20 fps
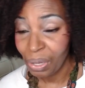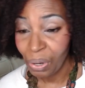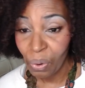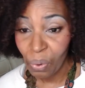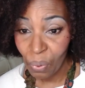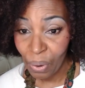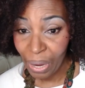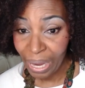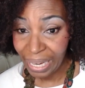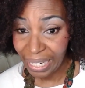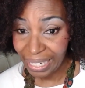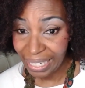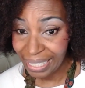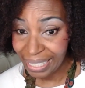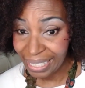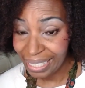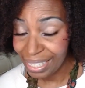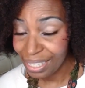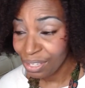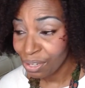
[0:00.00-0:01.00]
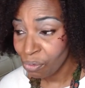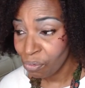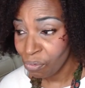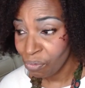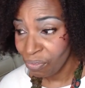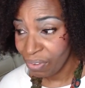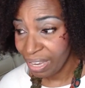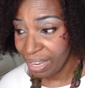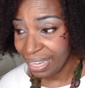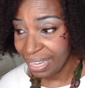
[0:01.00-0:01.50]
quickness
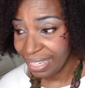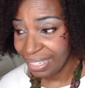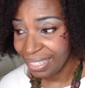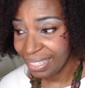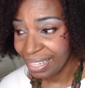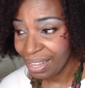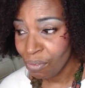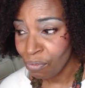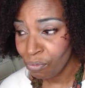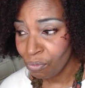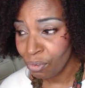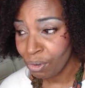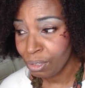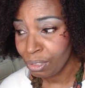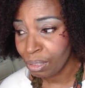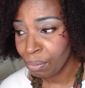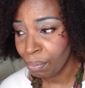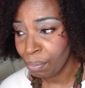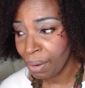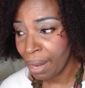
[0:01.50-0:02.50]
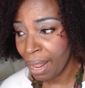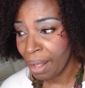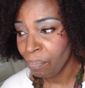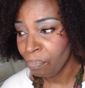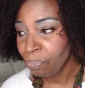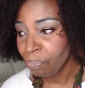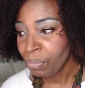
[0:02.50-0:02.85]
Sophia's food supply.